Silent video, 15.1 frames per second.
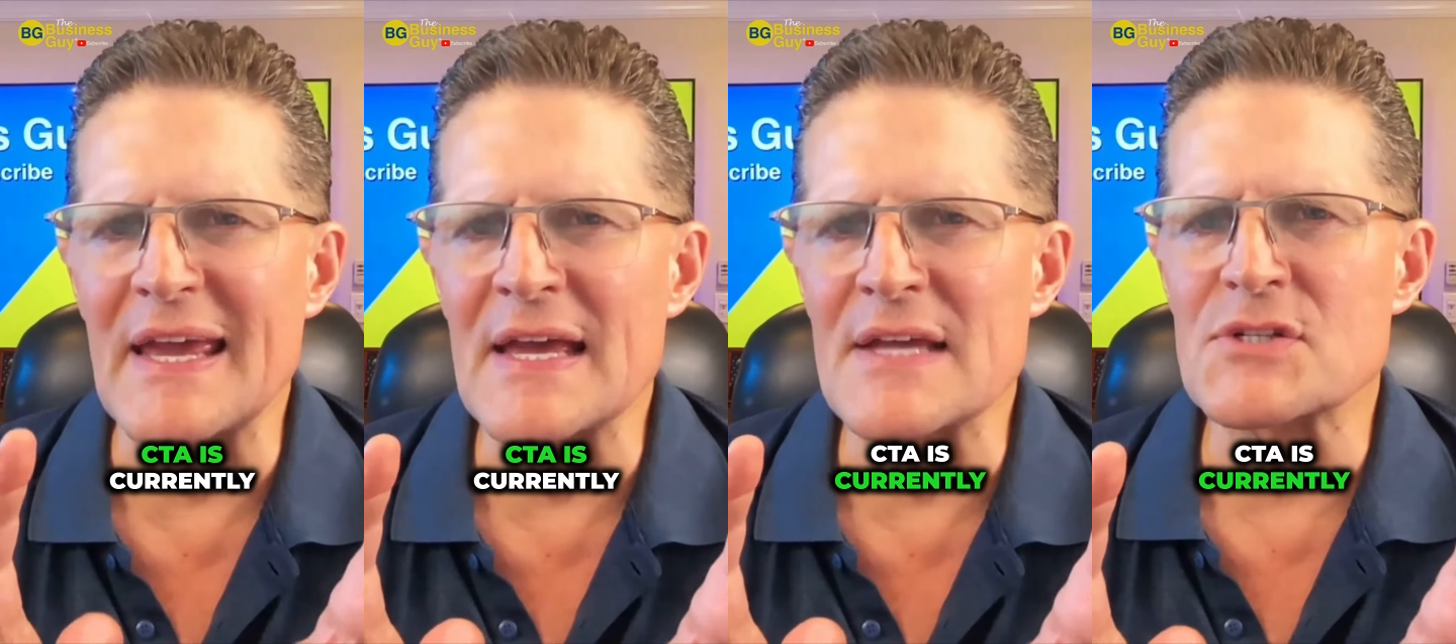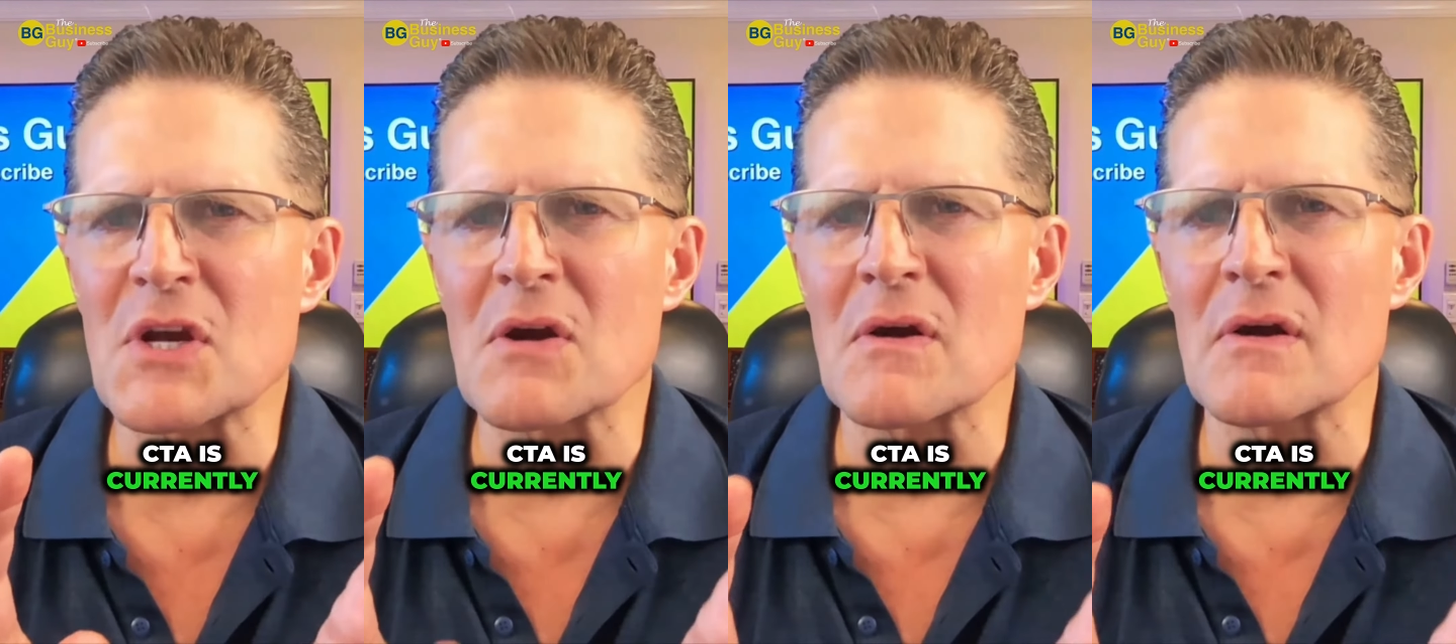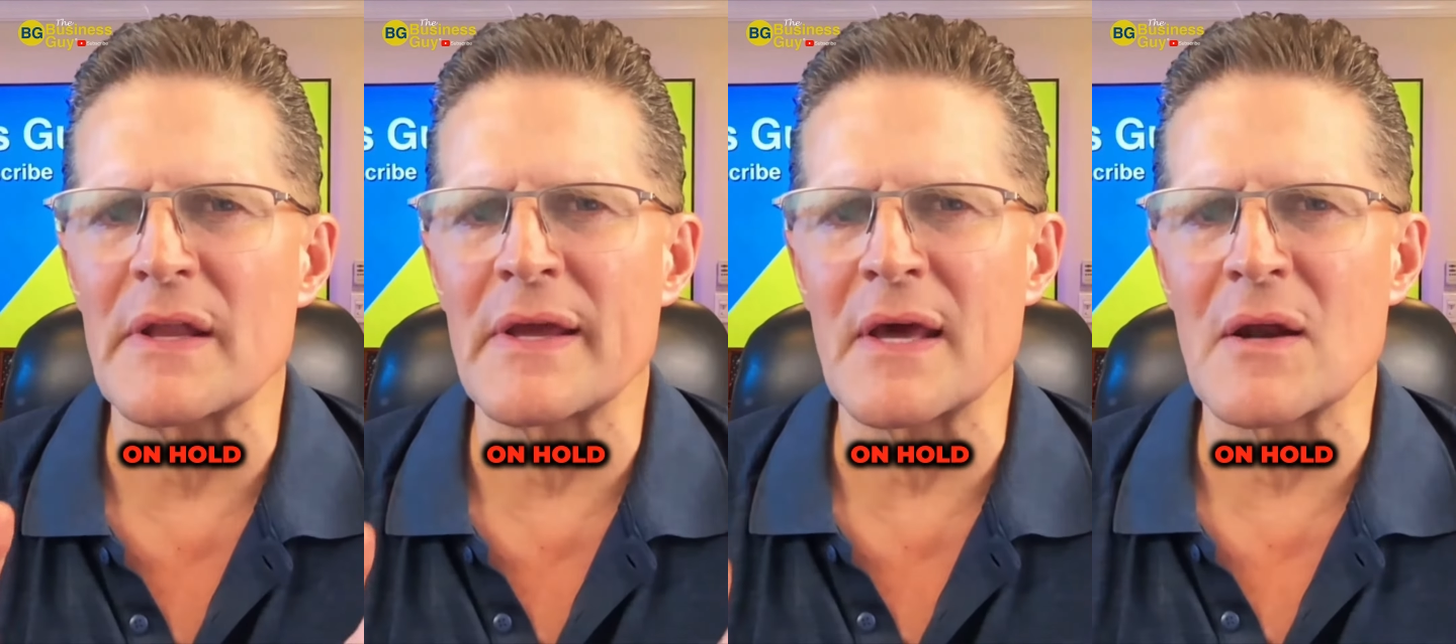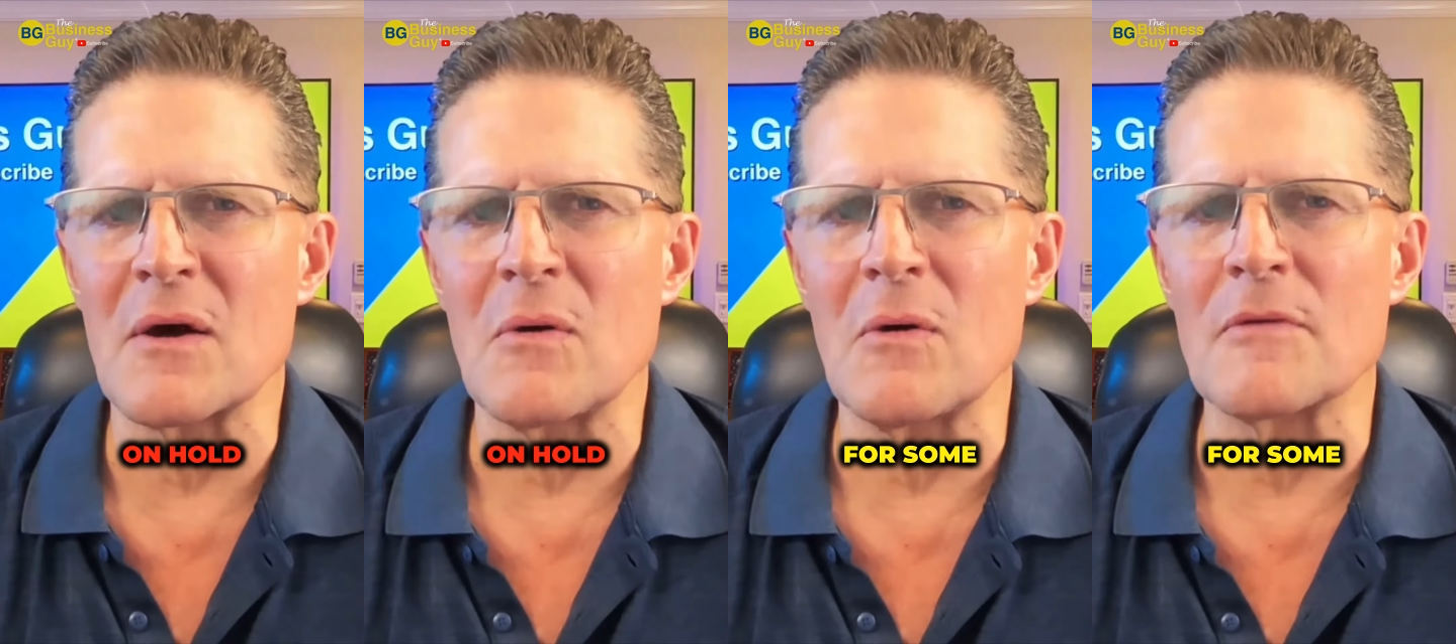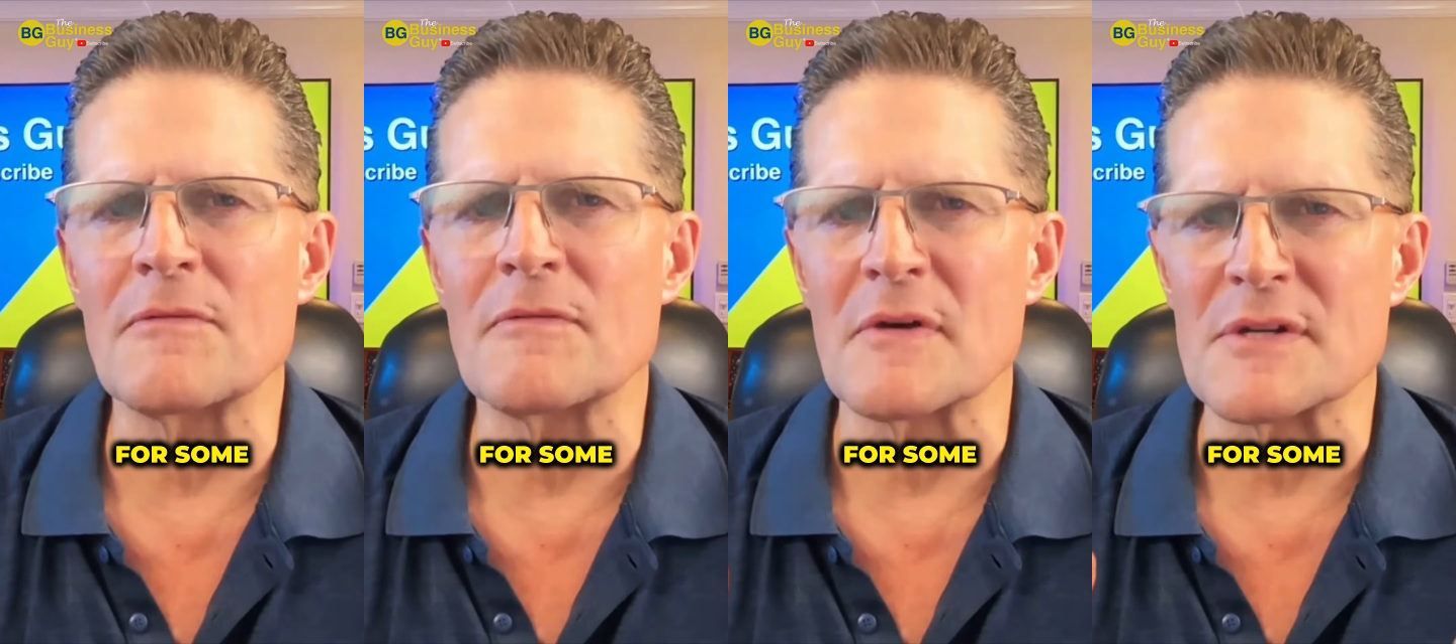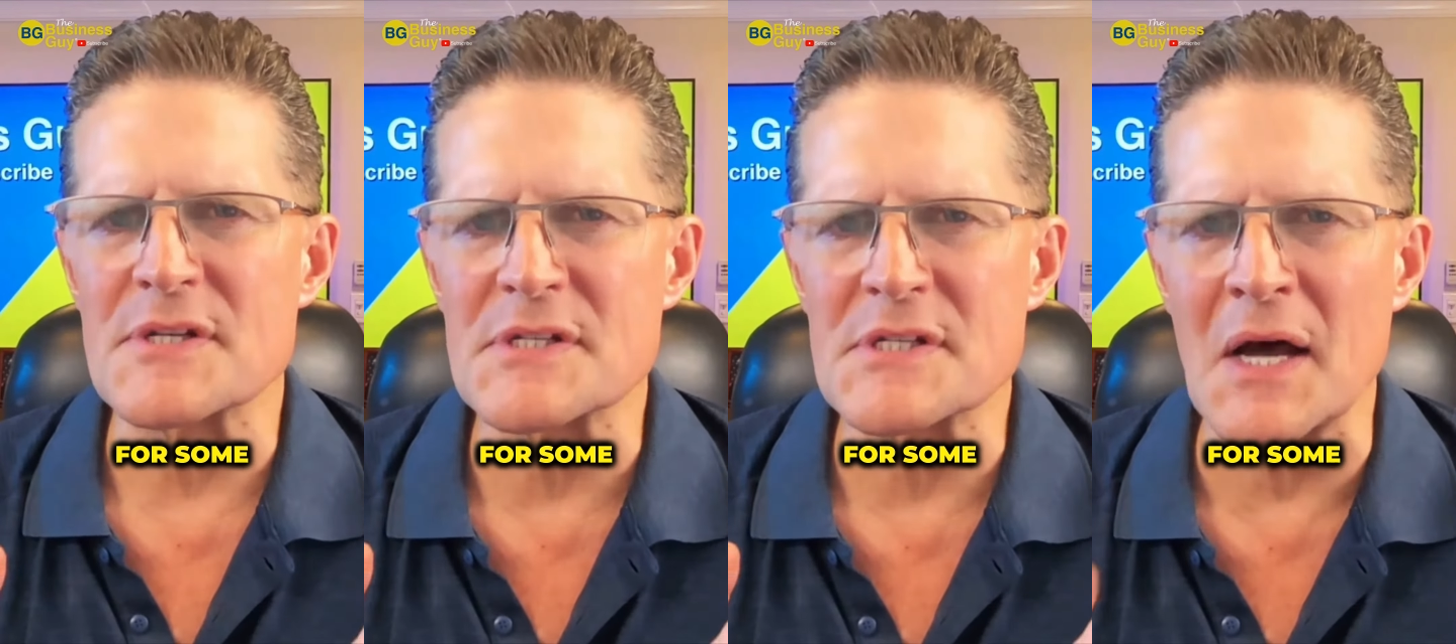is currently on hold for
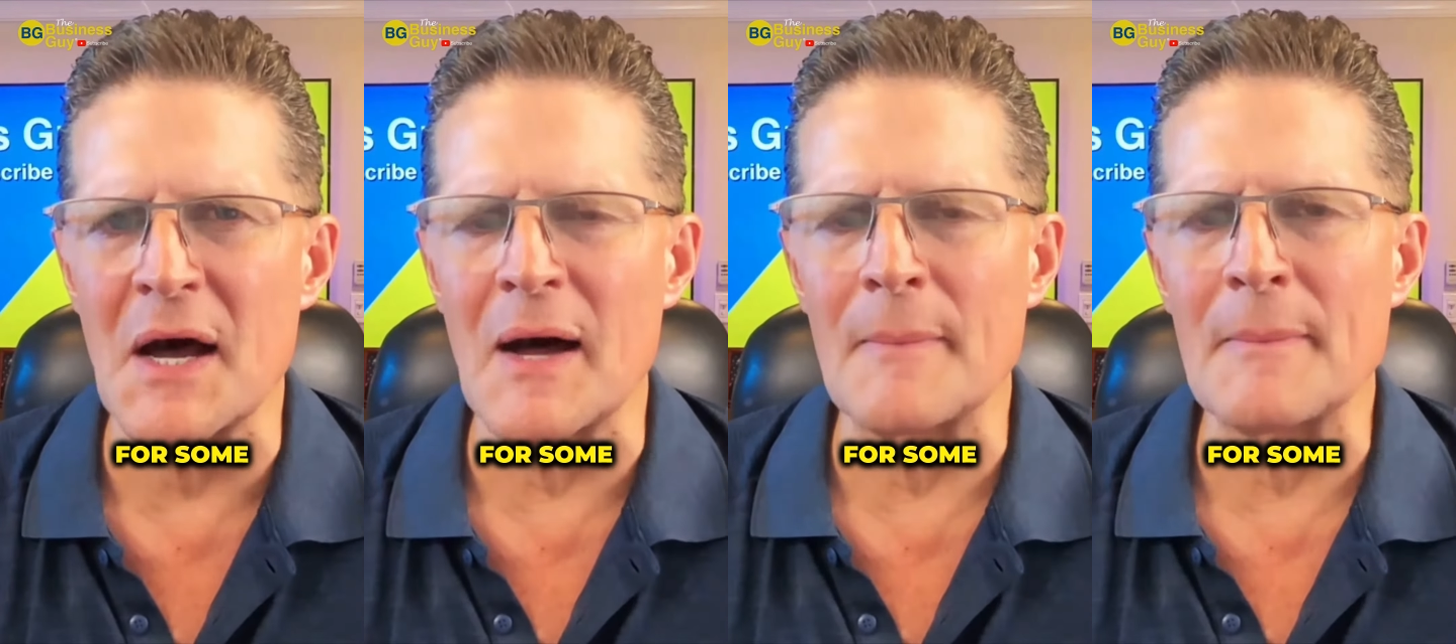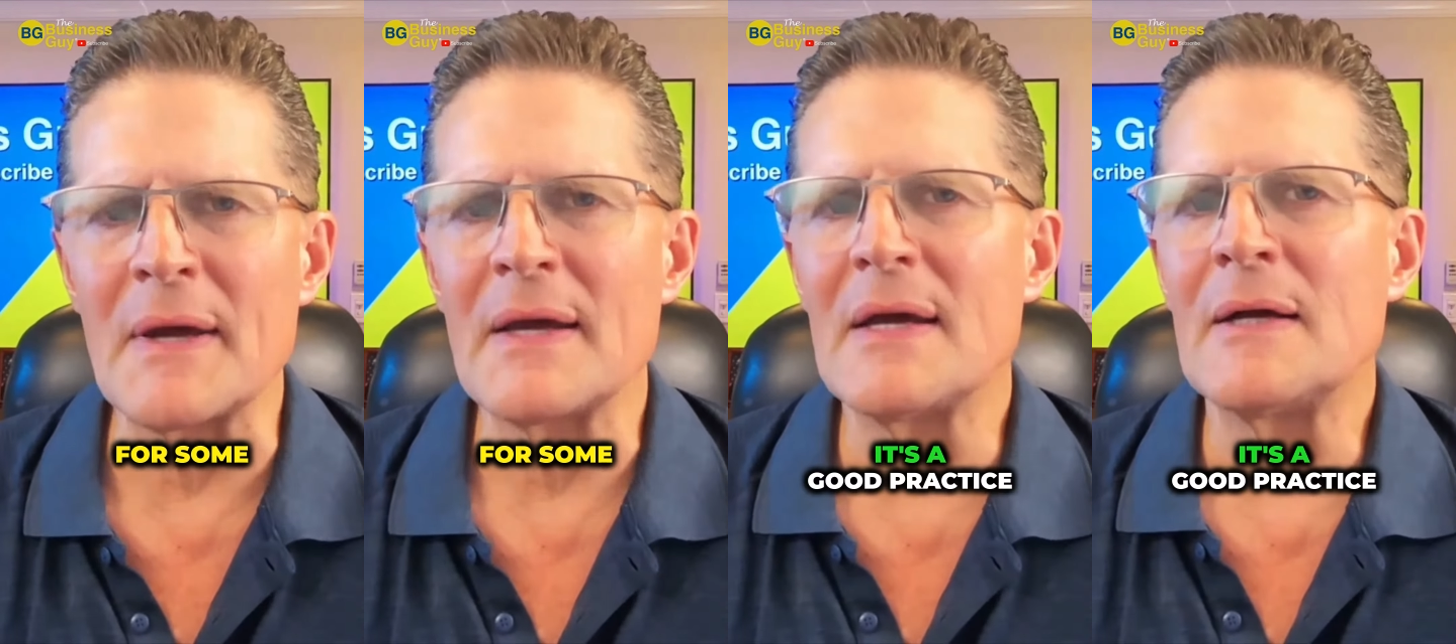some,